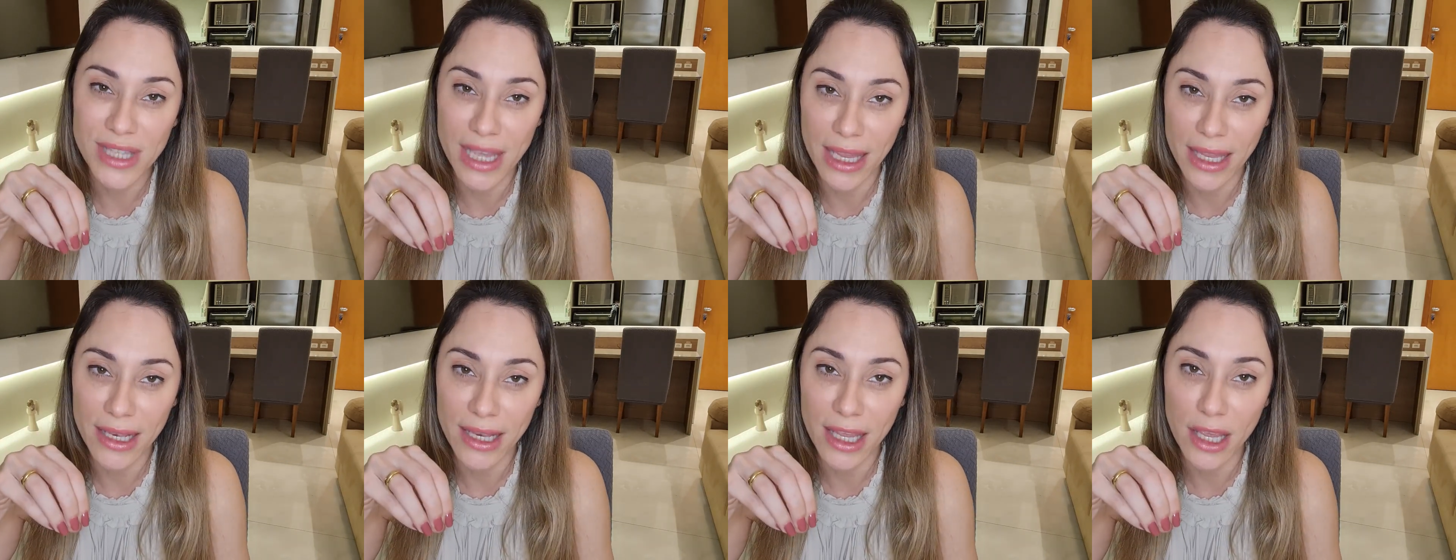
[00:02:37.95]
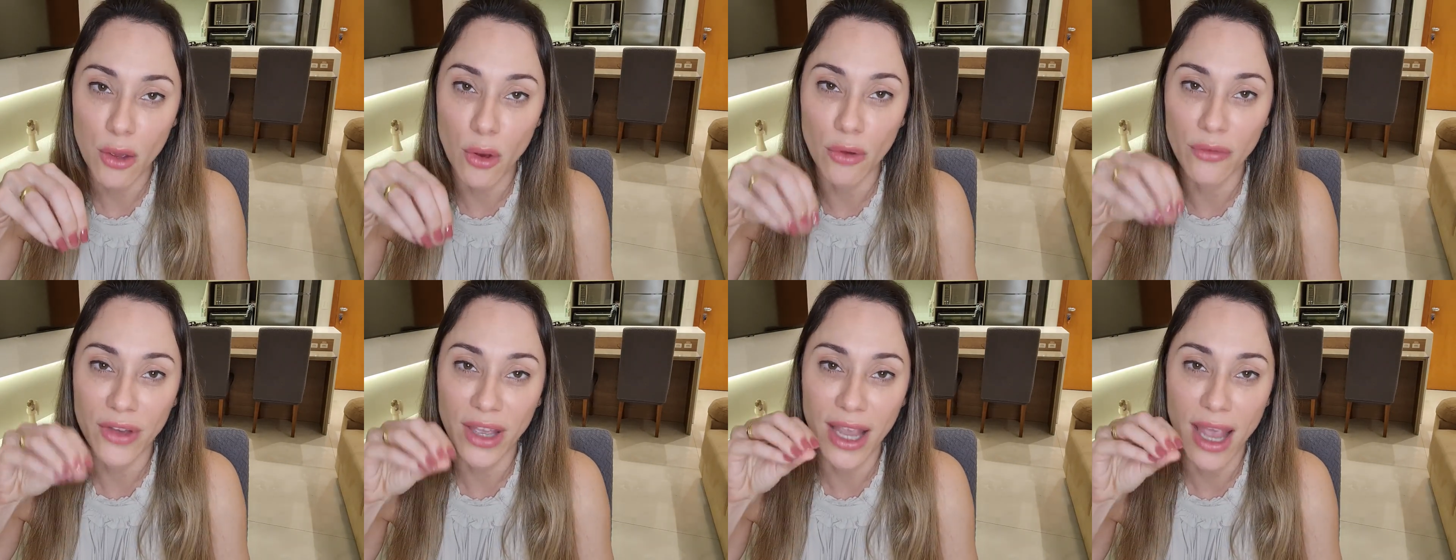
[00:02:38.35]
daily
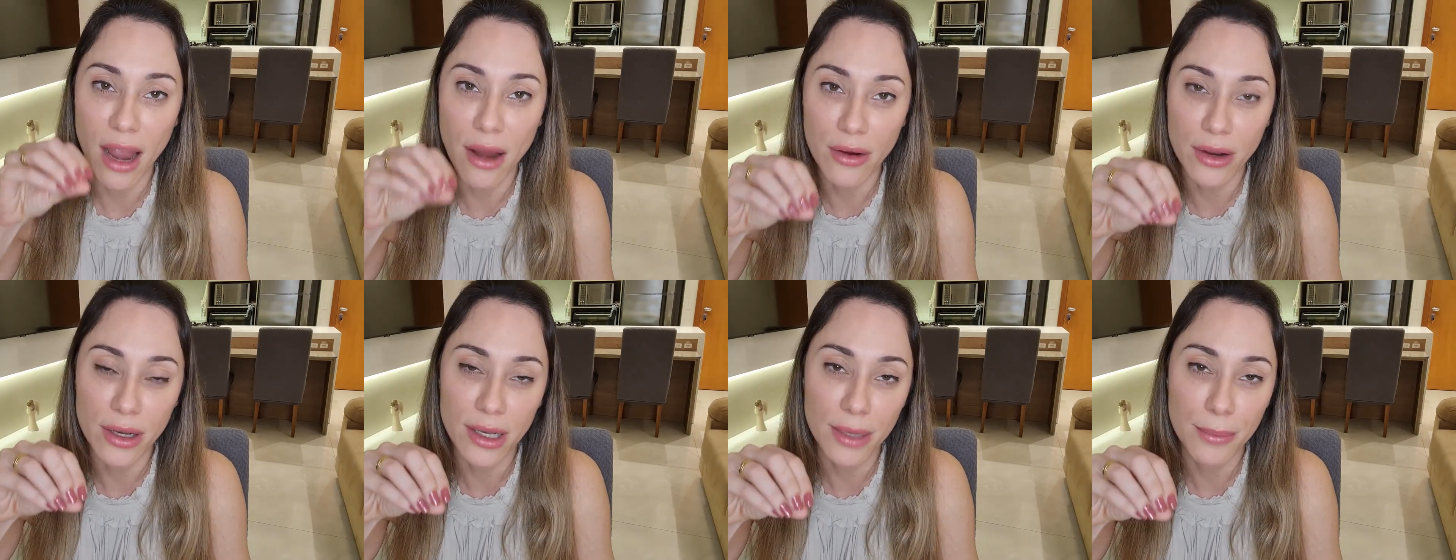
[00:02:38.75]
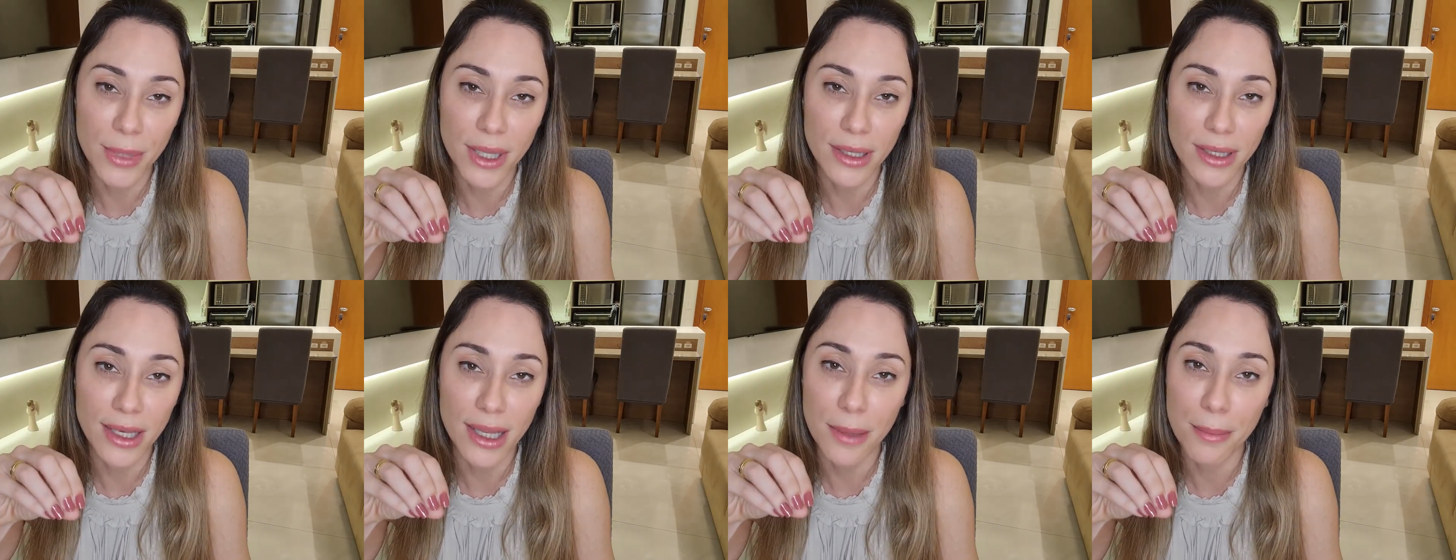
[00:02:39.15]
of
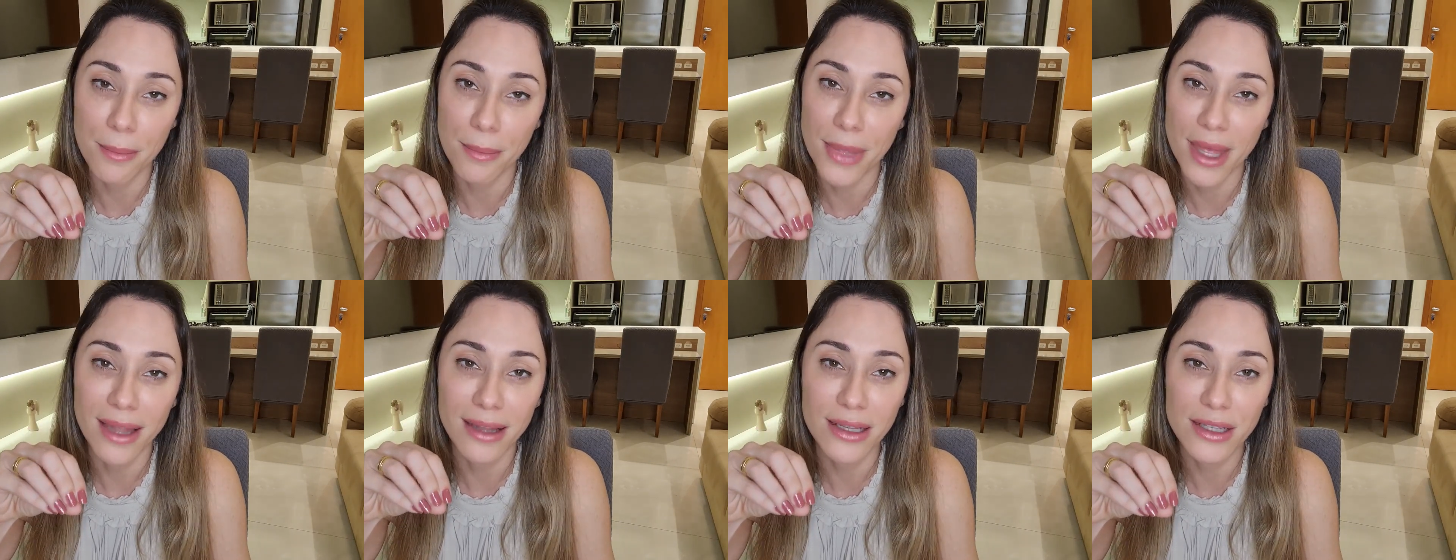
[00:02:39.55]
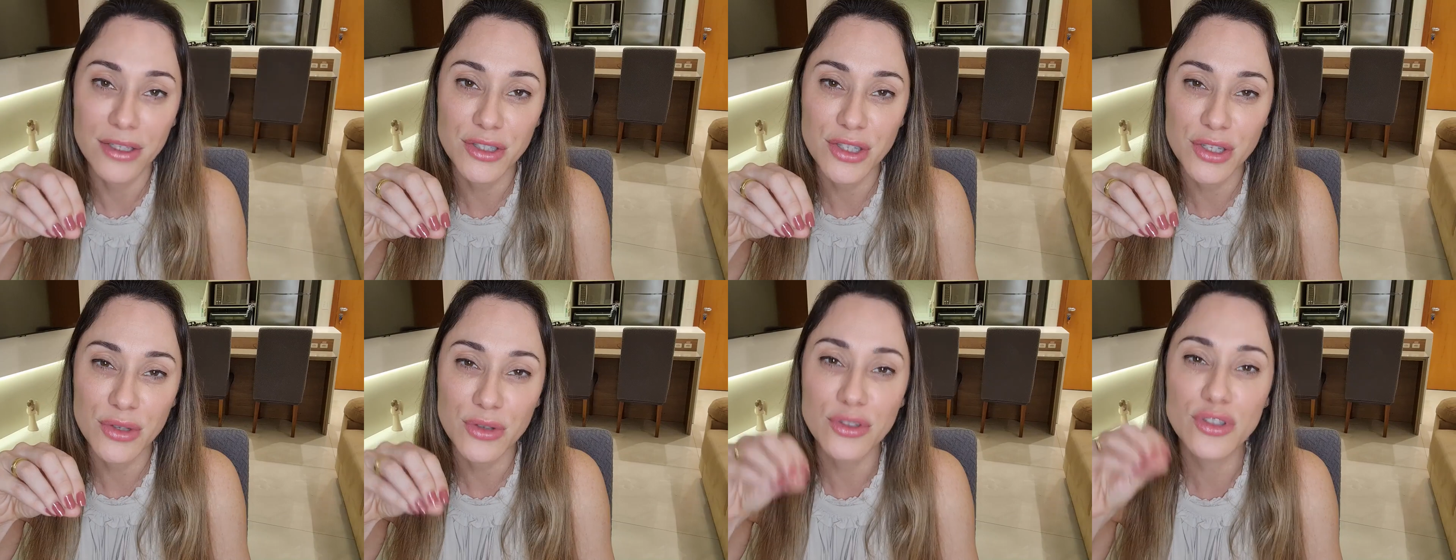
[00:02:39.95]
Ikaria Lean Belly
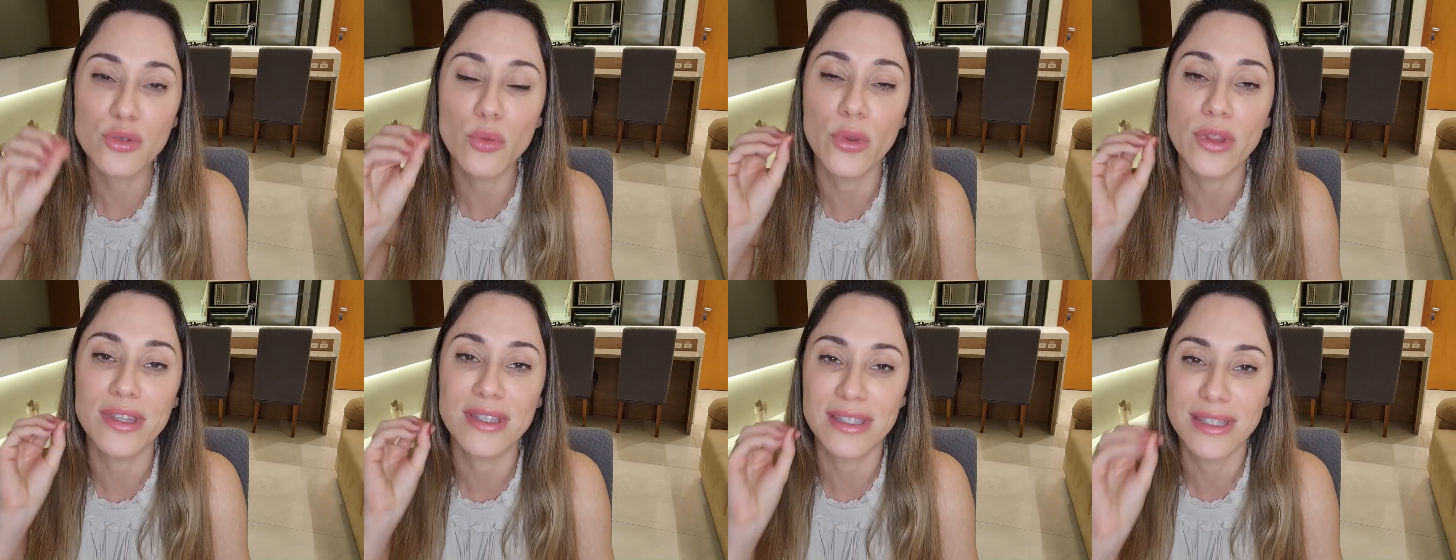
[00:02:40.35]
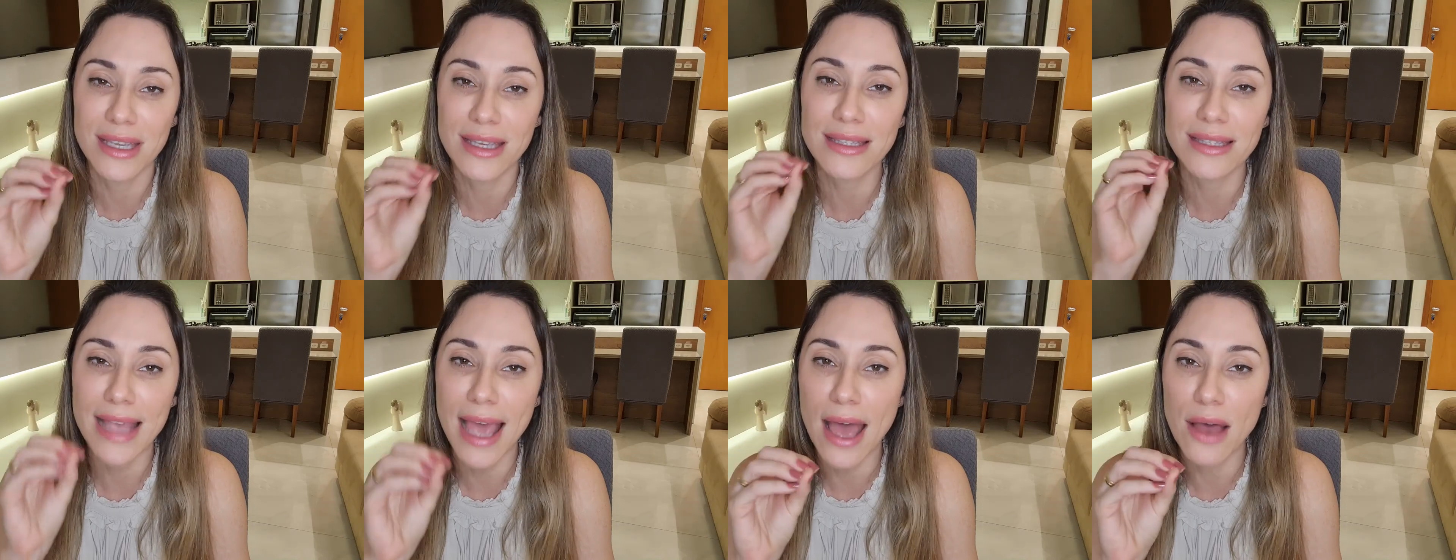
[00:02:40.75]
juice with 6